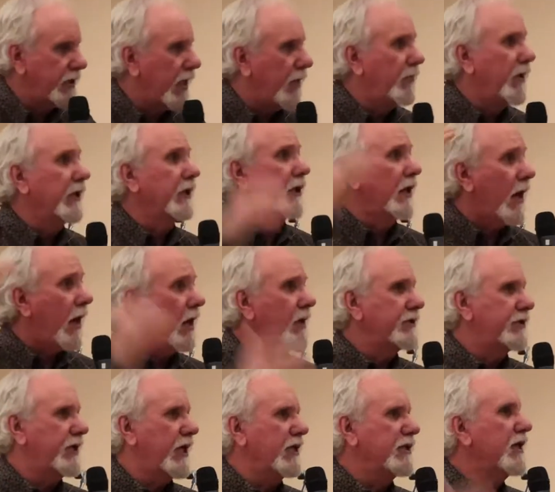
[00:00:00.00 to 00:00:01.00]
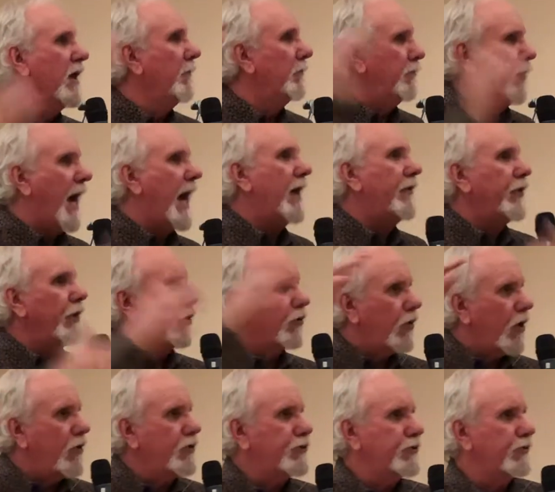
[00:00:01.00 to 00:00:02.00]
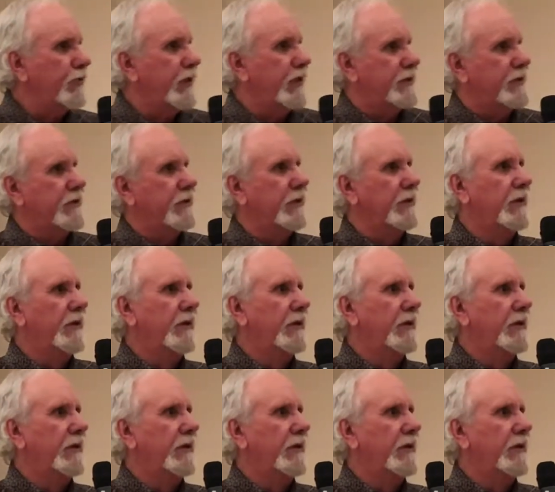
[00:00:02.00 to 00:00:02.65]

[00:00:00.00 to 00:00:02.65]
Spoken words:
tell, but God says, buy their groceries.